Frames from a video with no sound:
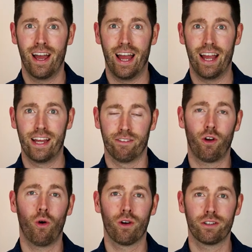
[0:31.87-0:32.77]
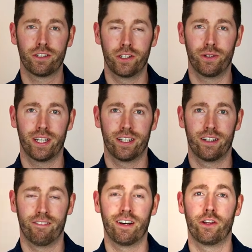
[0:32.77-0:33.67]
And of course, you can
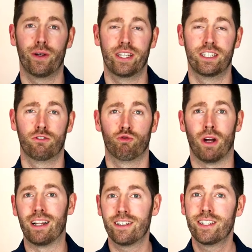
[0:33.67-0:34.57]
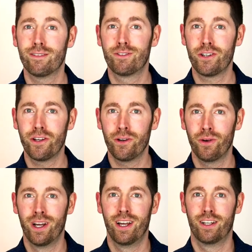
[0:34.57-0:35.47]
evaluate these relative to you.
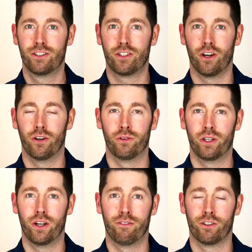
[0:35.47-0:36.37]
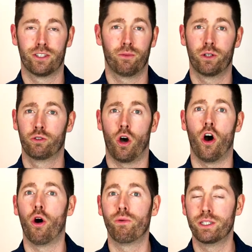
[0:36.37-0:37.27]
So, if you're someone who's
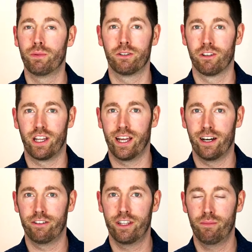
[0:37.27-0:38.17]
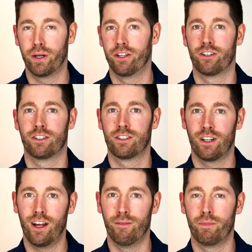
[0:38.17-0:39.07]
always been really healthy, but you're in a
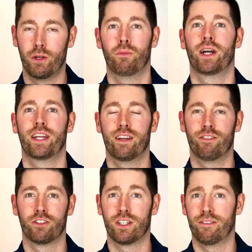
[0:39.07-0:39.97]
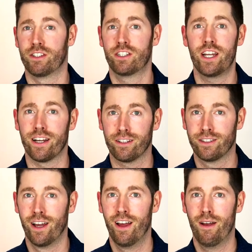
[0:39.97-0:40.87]
slump, you might give yourself a 6.
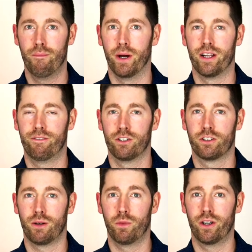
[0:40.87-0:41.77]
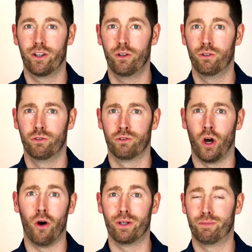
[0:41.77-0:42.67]
But if you're someone who's
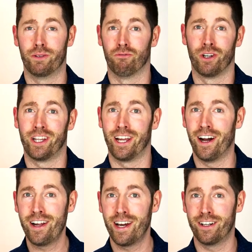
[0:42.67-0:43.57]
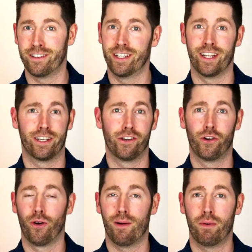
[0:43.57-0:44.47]
always been really unhealthy, like you
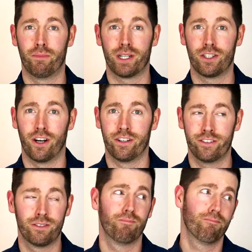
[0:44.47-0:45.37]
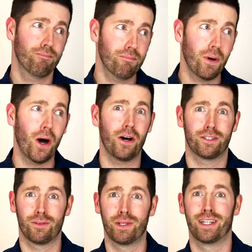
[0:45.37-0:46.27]
grew up on McDonald's,
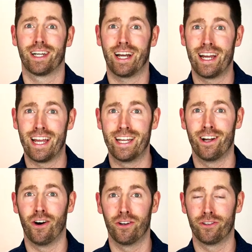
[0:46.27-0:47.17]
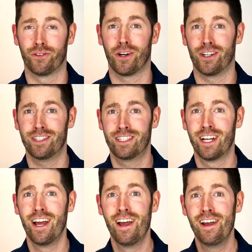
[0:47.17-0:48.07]
possibly like I ate all through college,
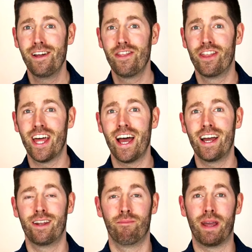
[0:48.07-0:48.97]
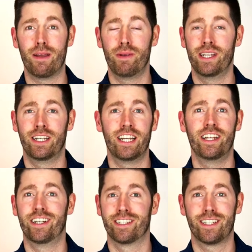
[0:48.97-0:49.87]
then maybe
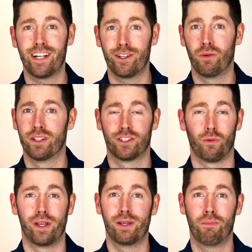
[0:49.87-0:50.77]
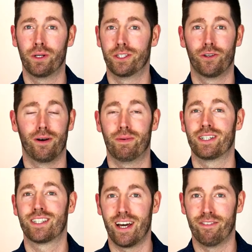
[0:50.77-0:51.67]
eating a salad once a week puts you up at a
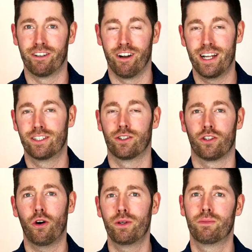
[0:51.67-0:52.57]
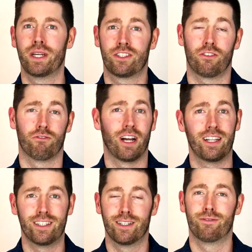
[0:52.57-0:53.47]
7, right? So it's always based on
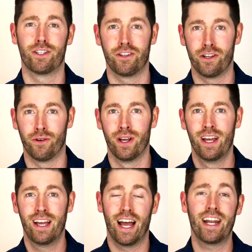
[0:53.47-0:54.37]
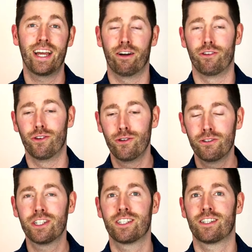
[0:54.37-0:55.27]
relative to you. Anyhow, you
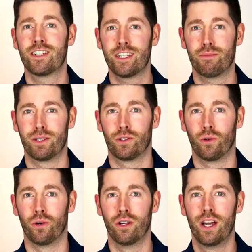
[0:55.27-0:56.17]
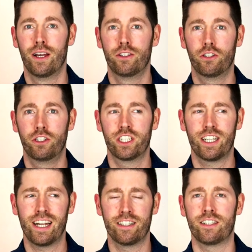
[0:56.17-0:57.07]
use this assessment tool to just
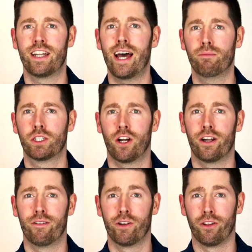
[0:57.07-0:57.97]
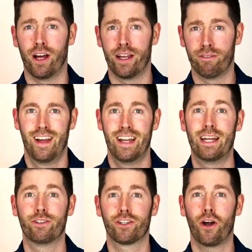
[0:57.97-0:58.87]
get a snapshot of your life.
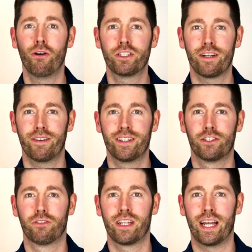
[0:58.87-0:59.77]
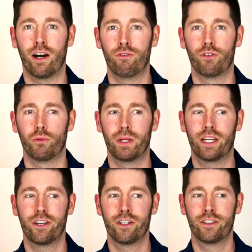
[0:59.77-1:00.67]
Now, as a coach, I find this really helpful
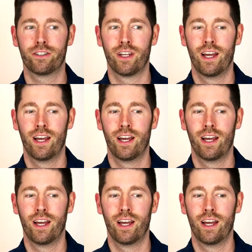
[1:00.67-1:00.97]
because